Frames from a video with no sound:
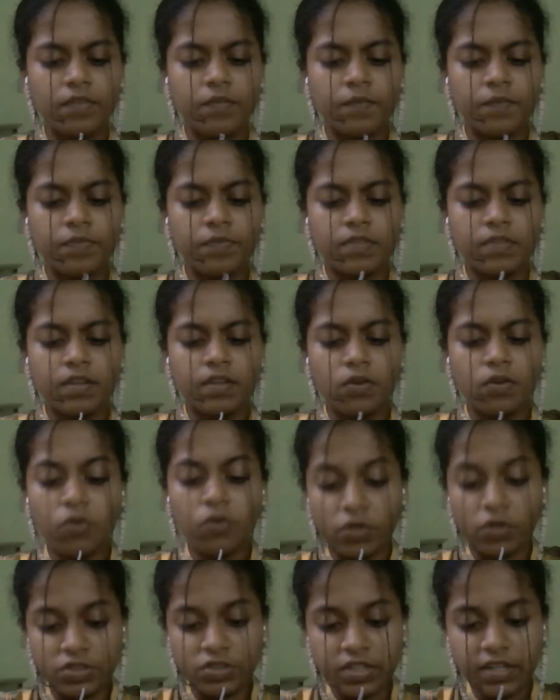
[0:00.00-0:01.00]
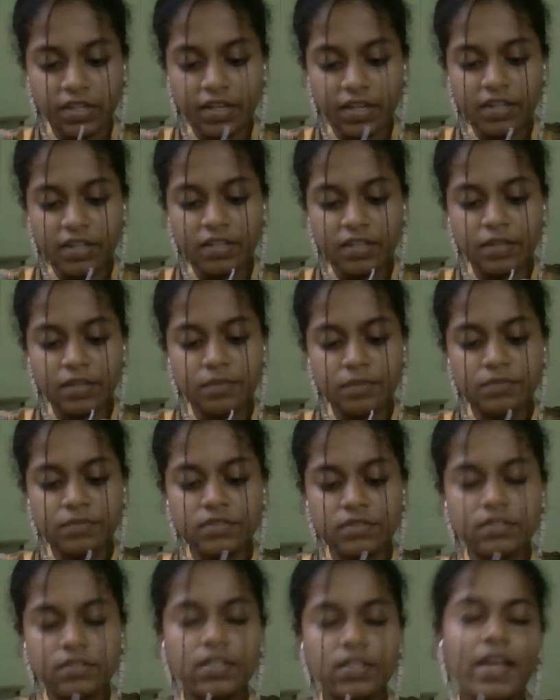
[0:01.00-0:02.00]
crochet items,
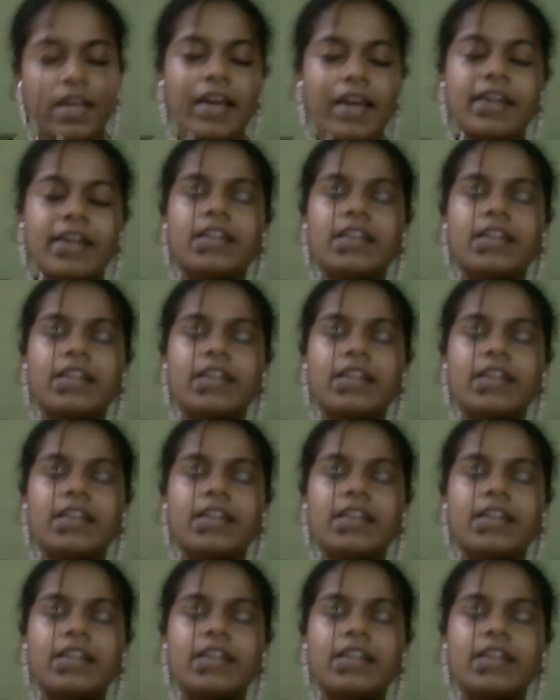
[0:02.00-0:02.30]
and